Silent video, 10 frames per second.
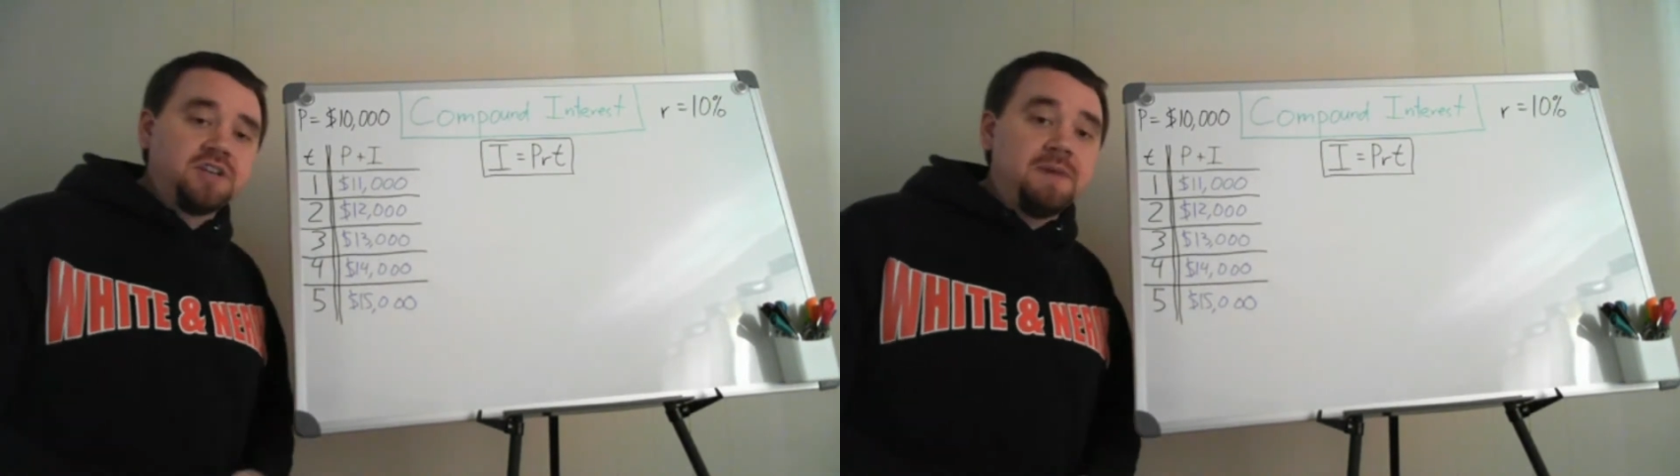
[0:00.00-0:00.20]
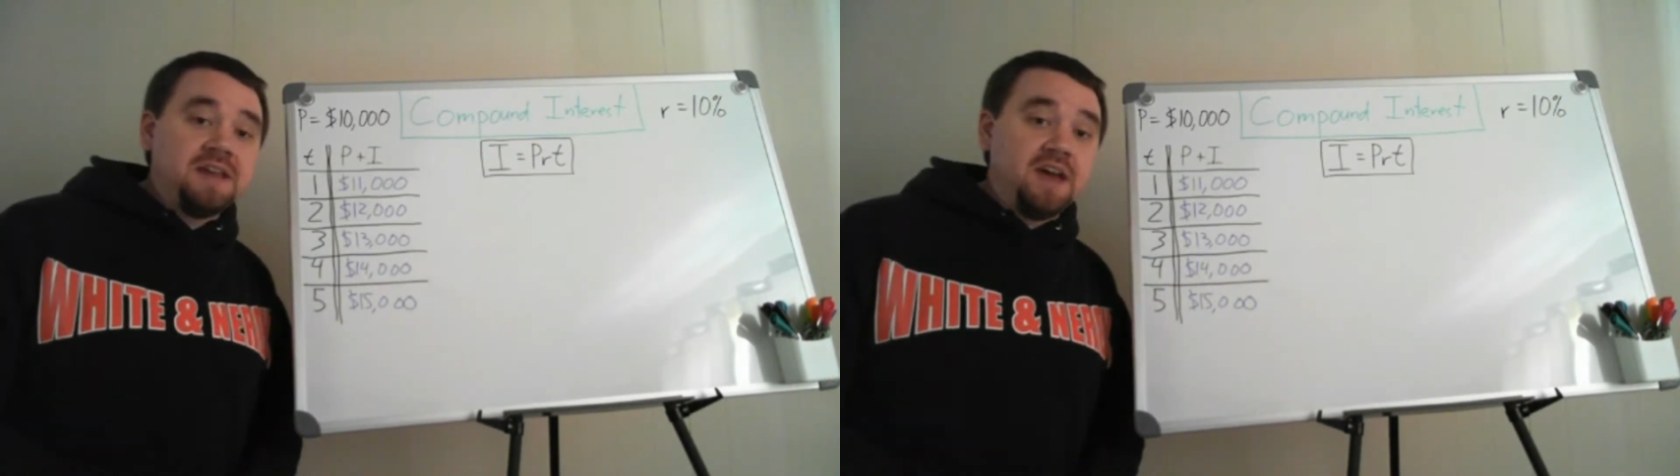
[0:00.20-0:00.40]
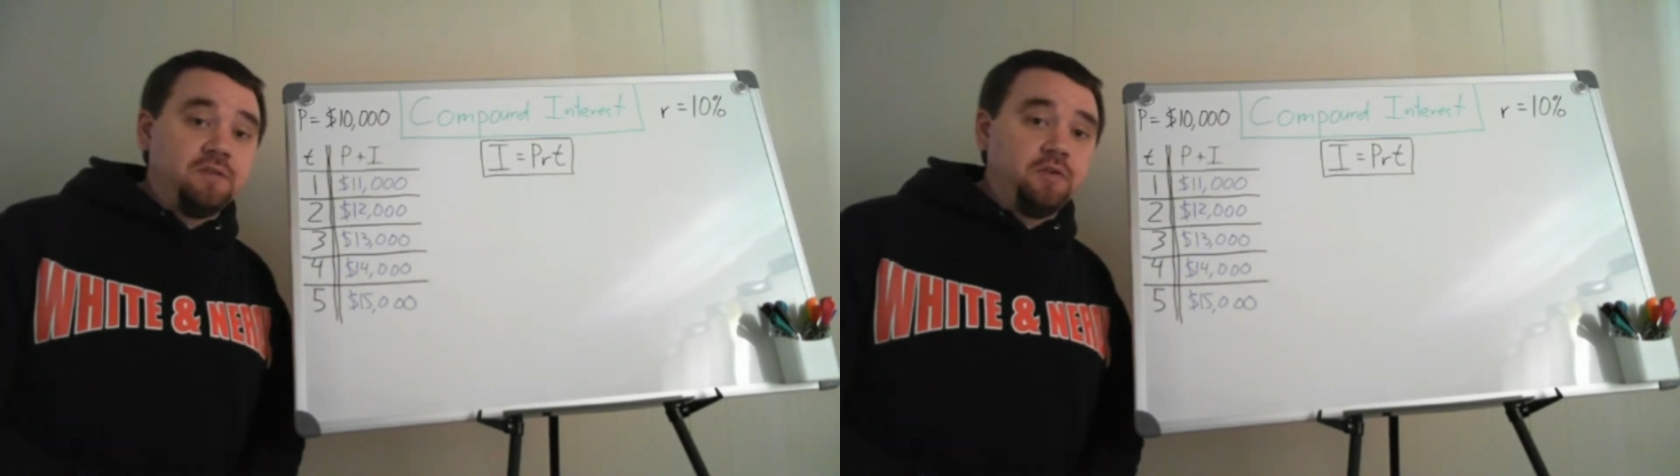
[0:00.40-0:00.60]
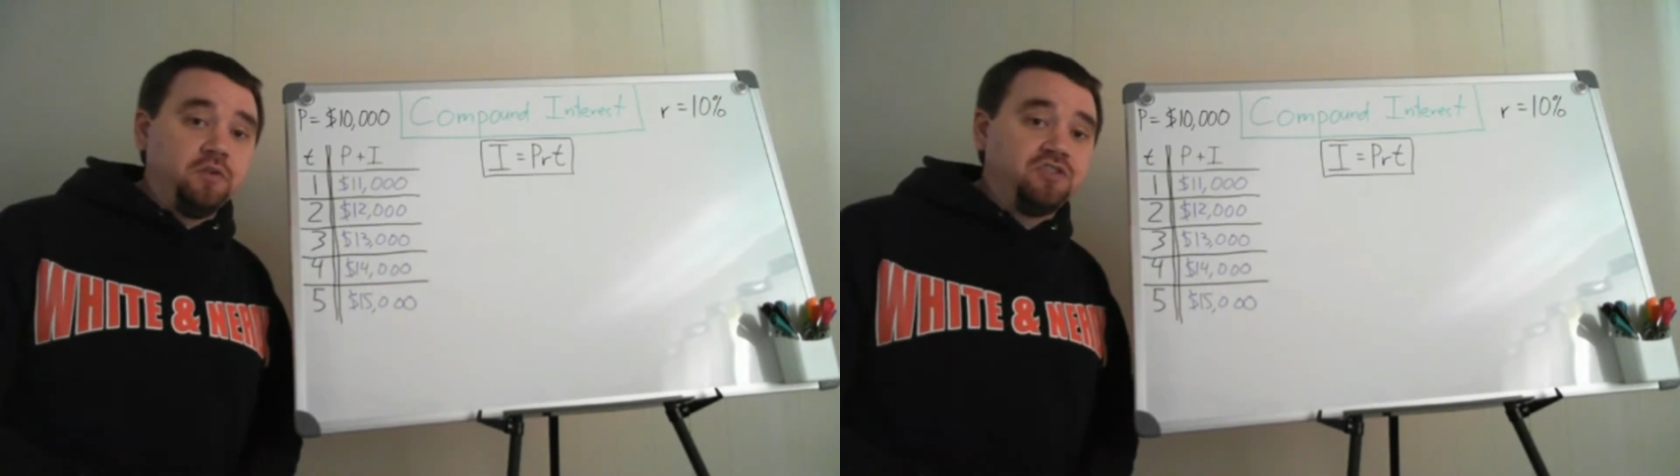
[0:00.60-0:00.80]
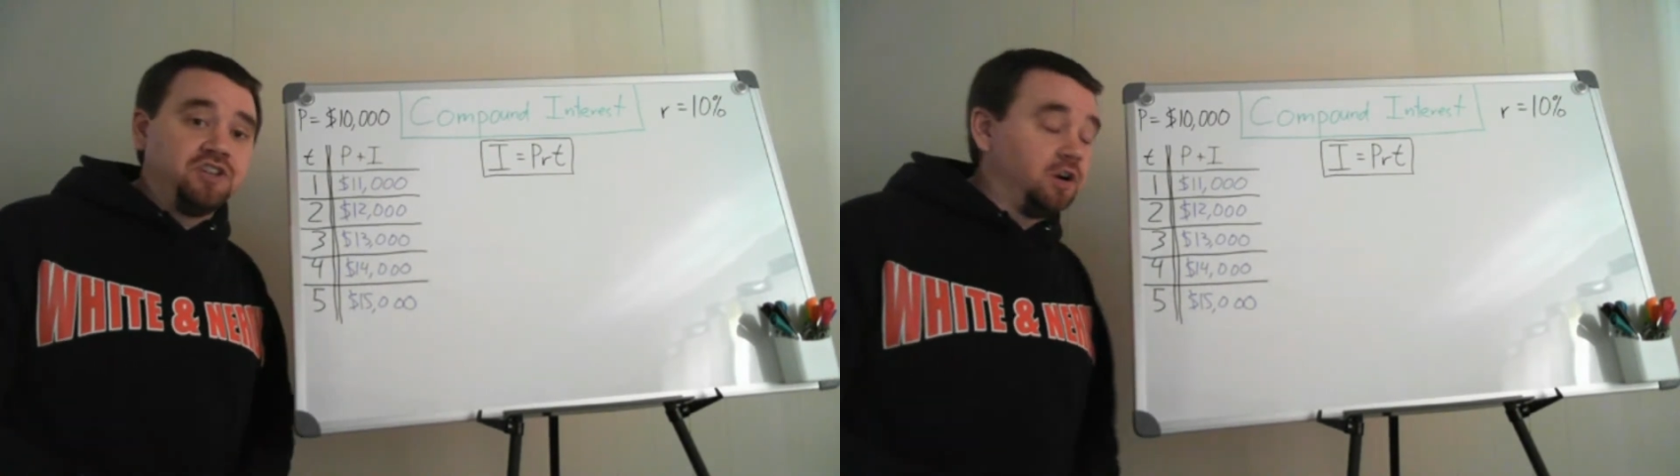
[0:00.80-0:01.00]
I made that
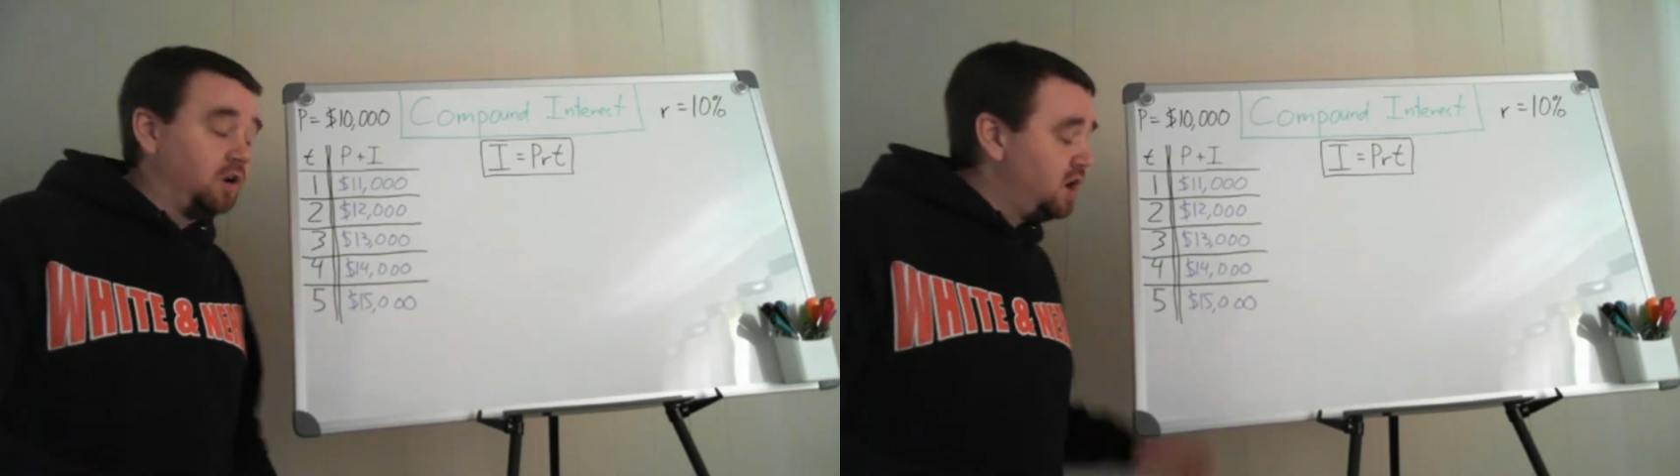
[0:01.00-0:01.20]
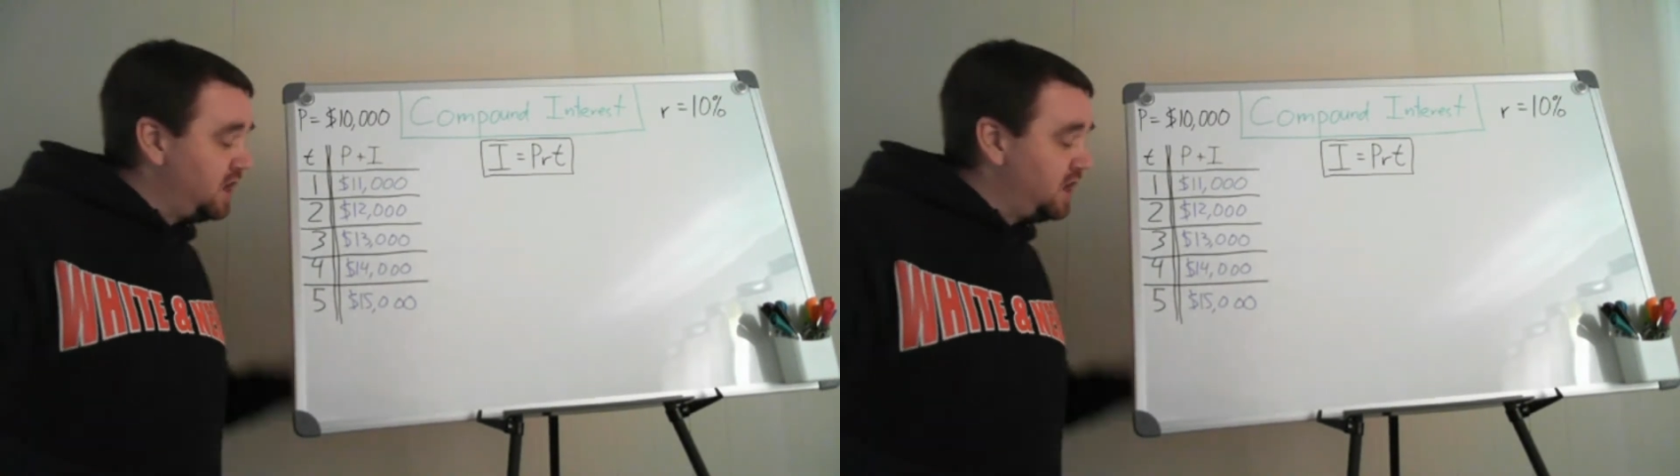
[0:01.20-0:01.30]
first year.